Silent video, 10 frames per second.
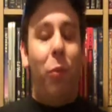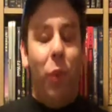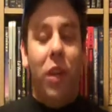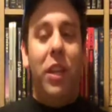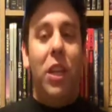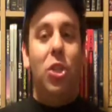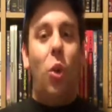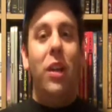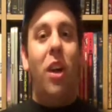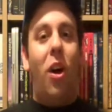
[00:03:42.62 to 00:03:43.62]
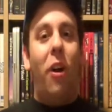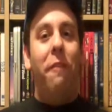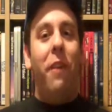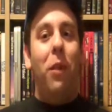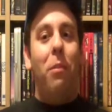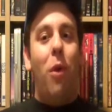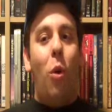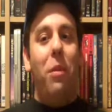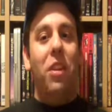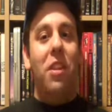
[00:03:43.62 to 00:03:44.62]
really enjoyed the heartfelt
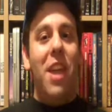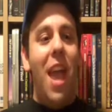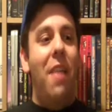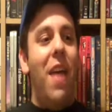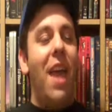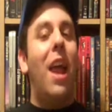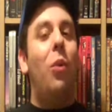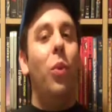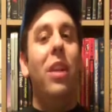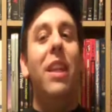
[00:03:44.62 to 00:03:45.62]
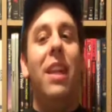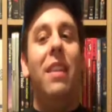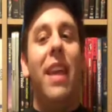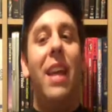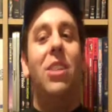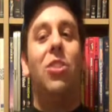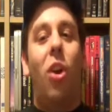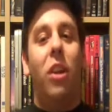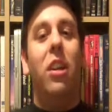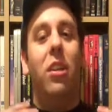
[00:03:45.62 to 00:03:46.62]
moments in the end, and I really in the end
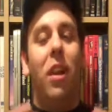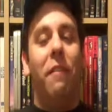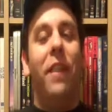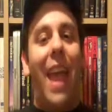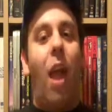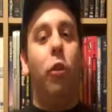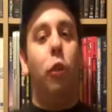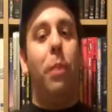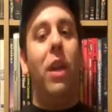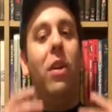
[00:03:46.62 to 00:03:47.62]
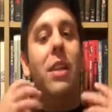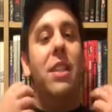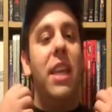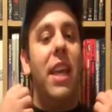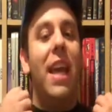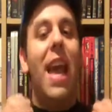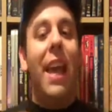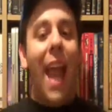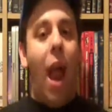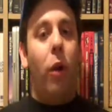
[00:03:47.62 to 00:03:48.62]
started to love the characters because the
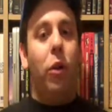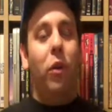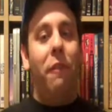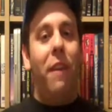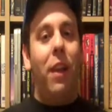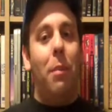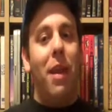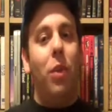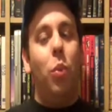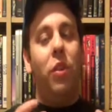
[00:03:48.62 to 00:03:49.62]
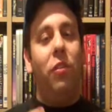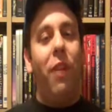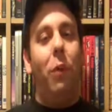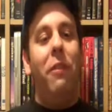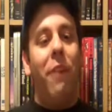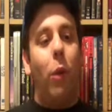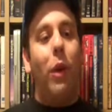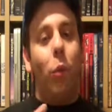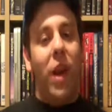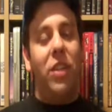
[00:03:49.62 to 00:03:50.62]
character development was very,
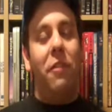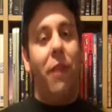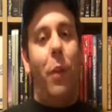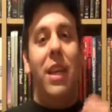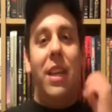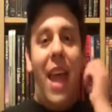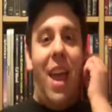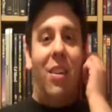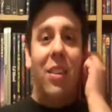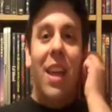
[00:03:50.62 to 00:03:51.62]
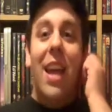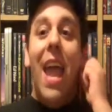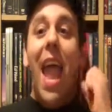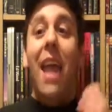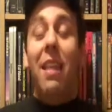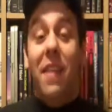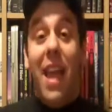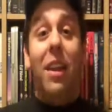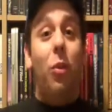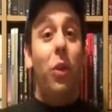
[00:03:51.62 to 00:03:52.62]
very rich and very detailed. And in
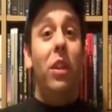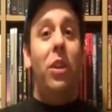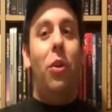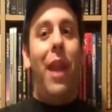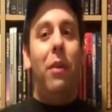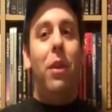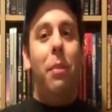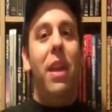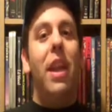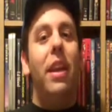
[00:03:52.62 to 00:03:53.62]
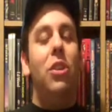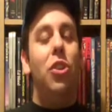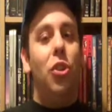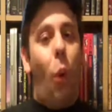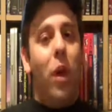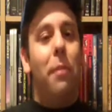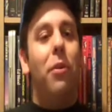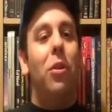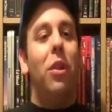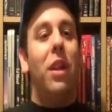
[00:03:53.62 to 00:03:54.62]
the end, it really turned out to be an
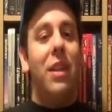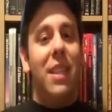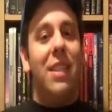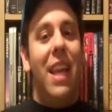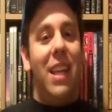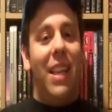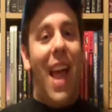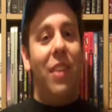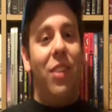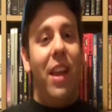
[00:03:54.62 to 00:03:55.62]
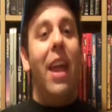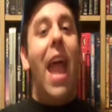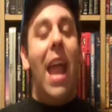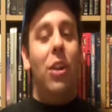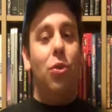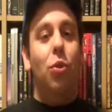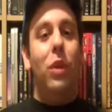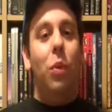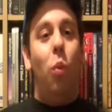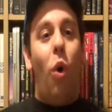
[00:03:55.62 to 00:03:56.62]
enjoyable Disney classic, and
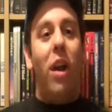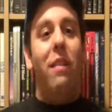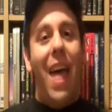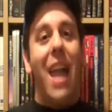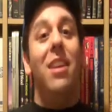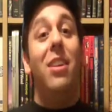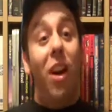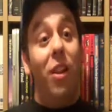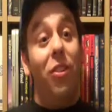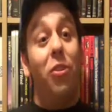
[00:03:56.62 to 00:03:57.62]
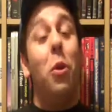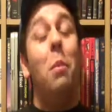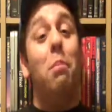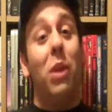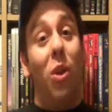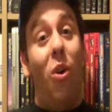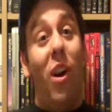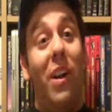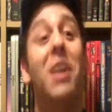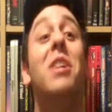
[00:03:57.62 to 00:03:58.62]
truly one that does
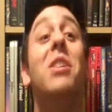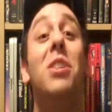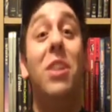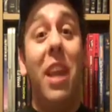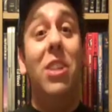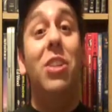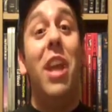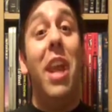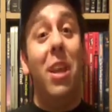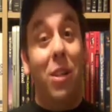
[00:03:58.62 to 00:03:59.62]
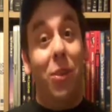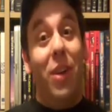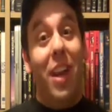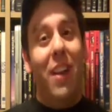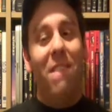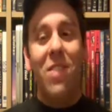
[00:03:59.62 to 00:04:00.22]
belong, Stitch included.